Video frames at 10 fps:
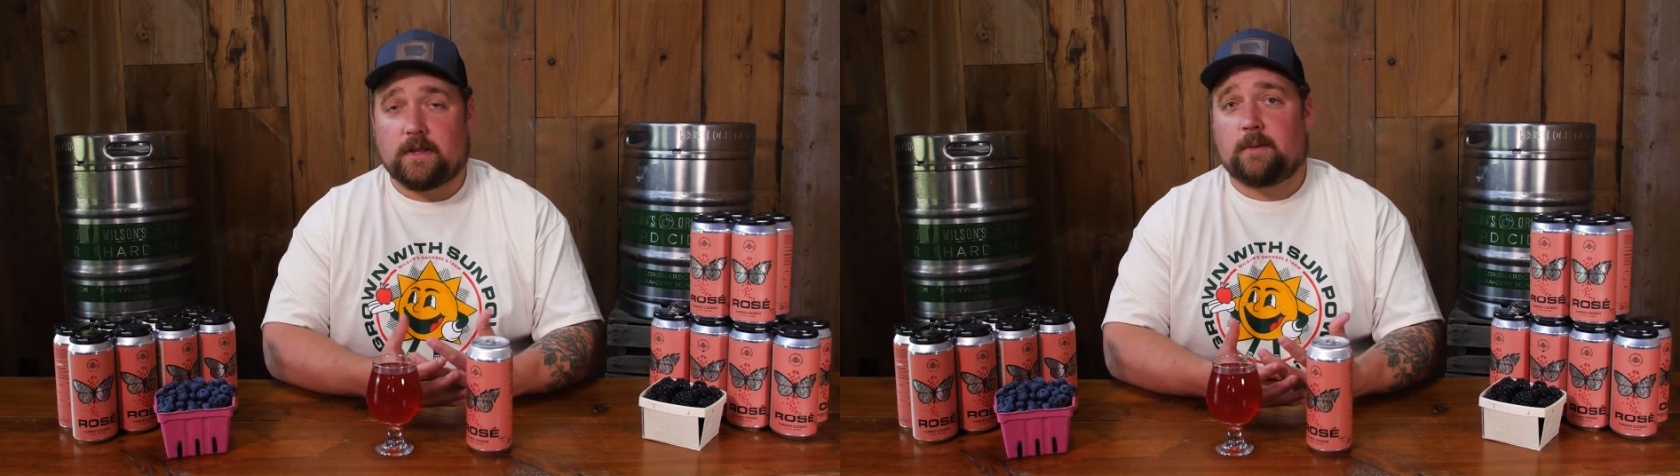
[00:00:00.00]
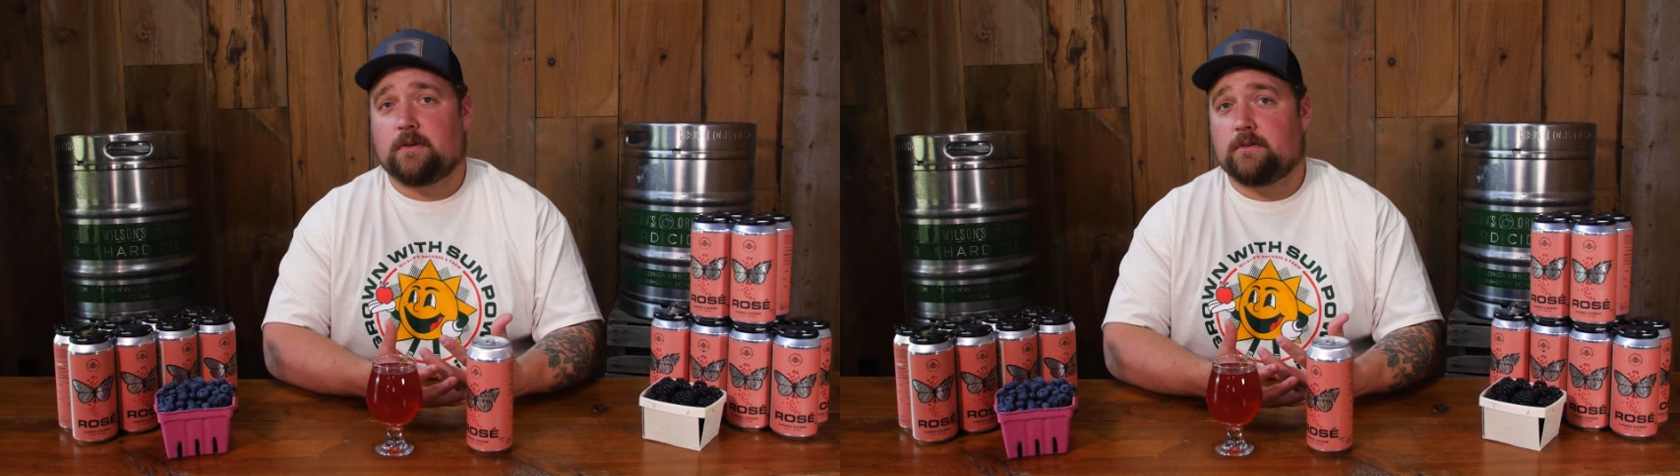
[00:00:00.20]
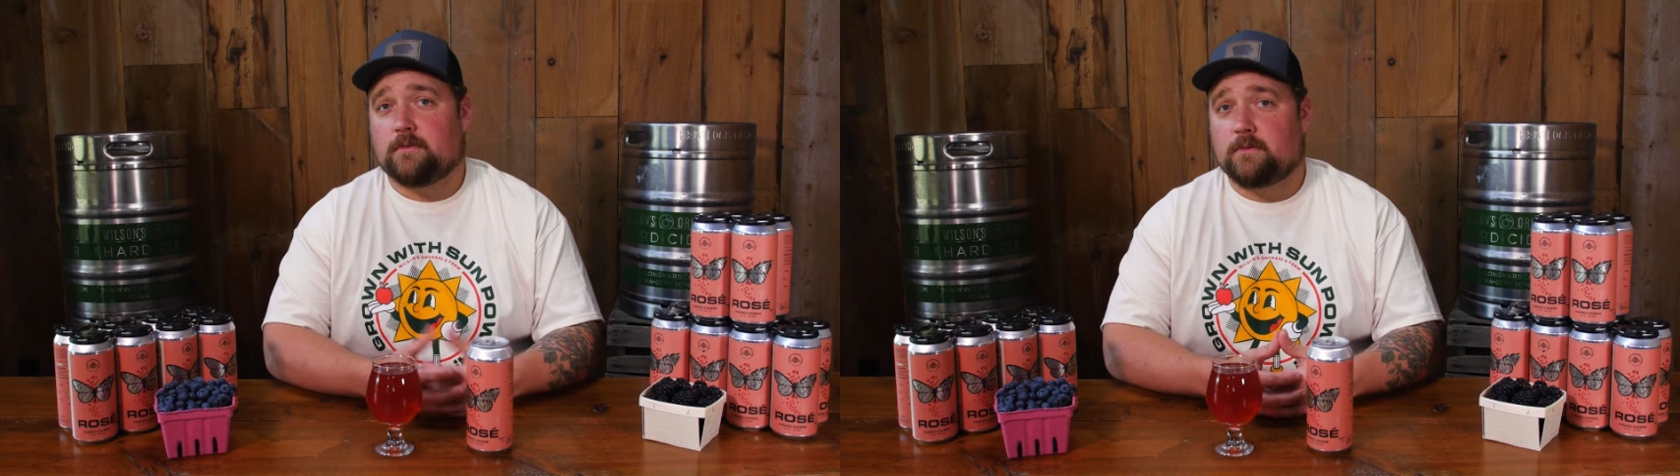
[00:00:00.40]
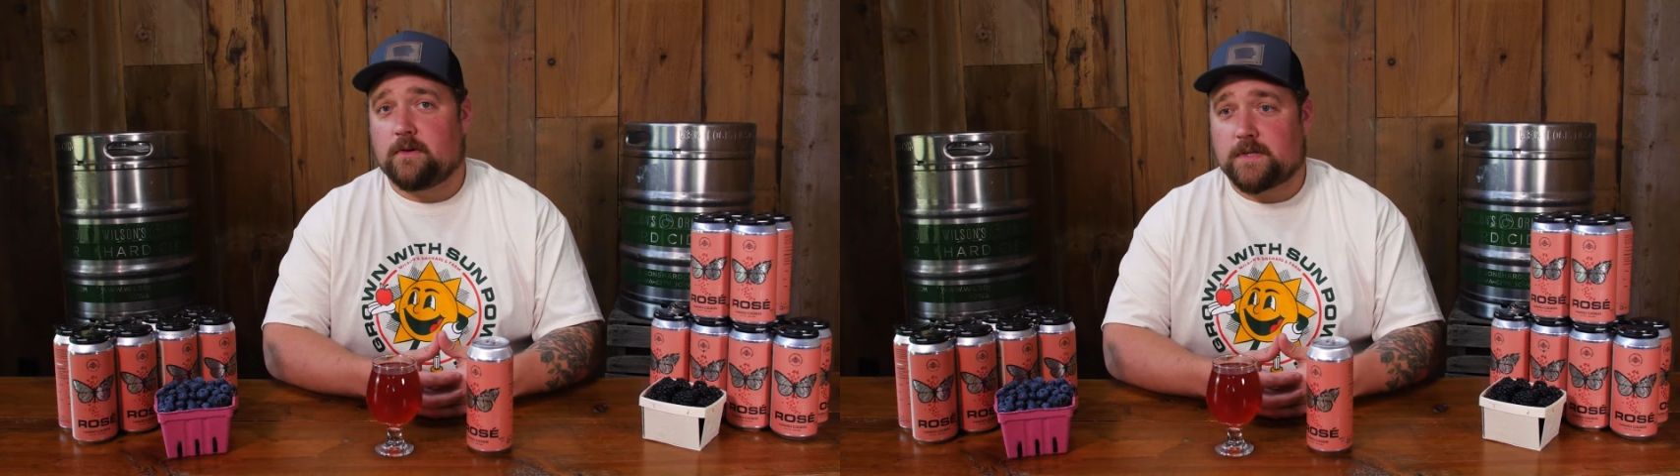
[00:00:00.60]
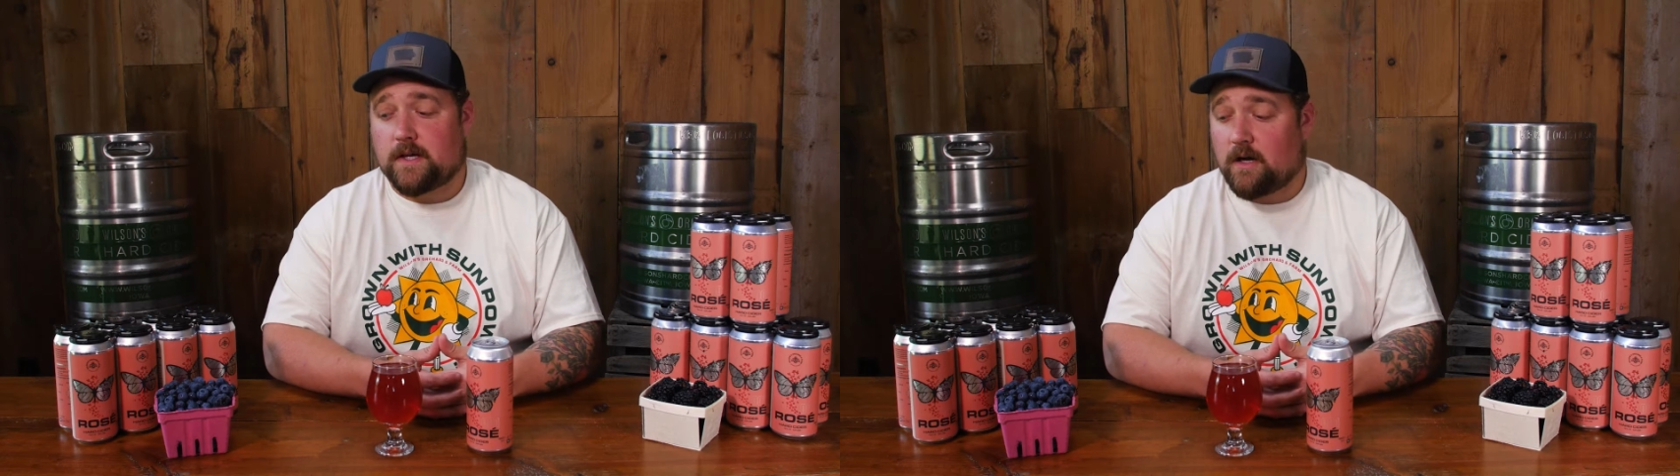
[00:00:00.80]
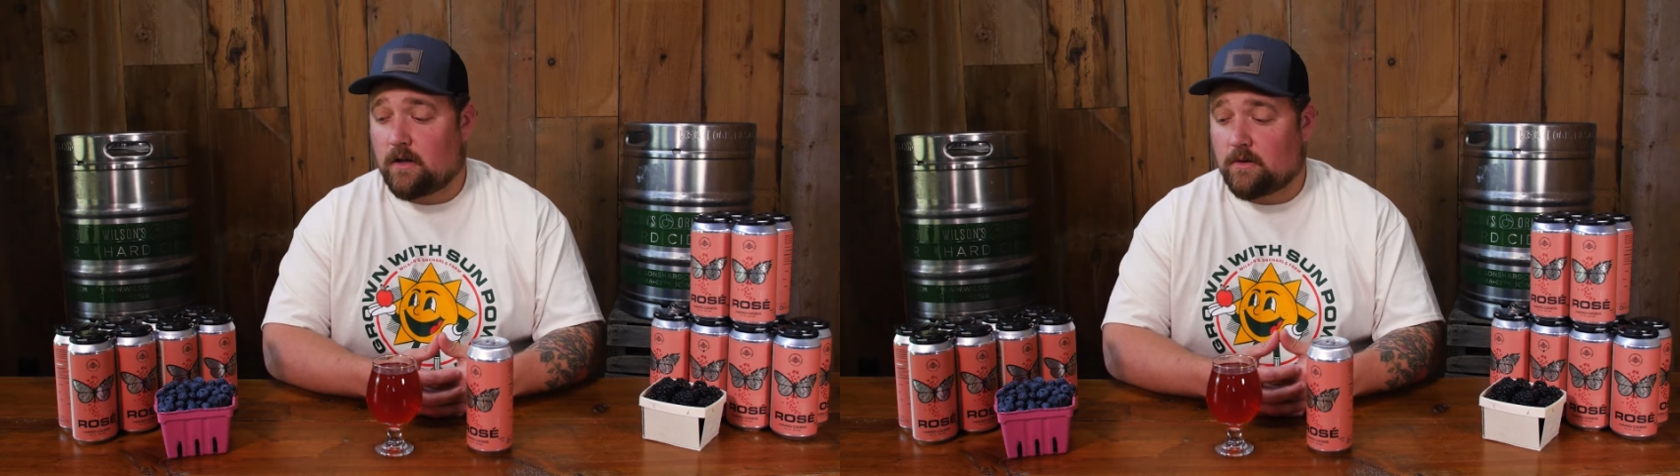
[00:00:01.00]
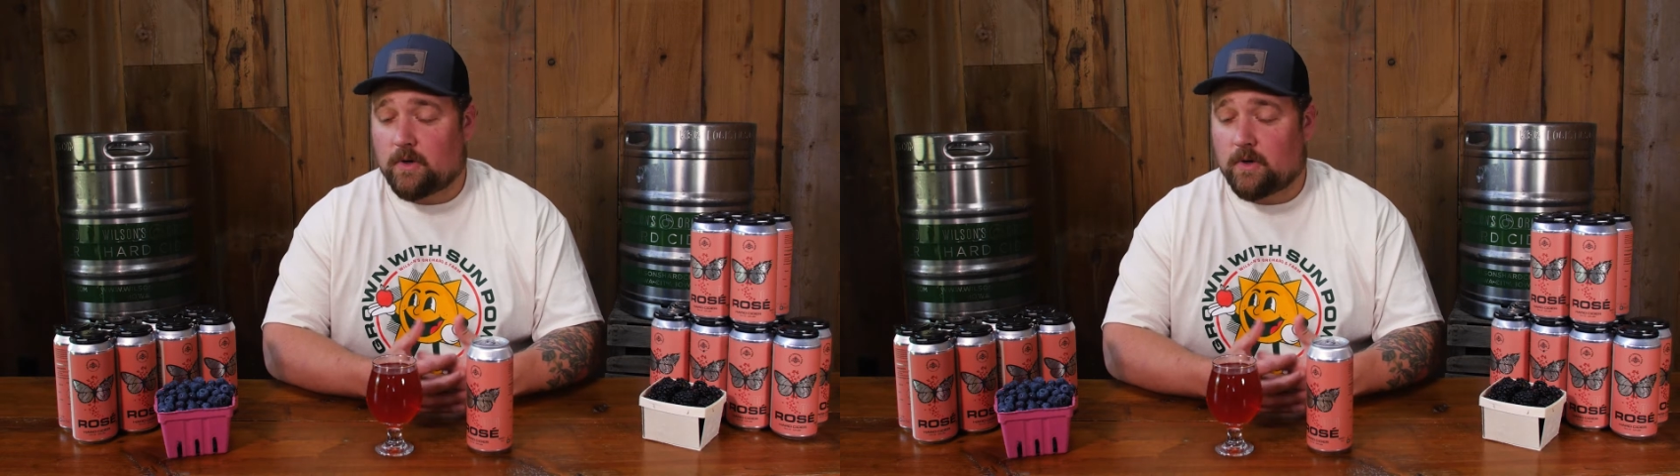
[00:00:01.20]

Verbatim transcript: that beautiful rosé color,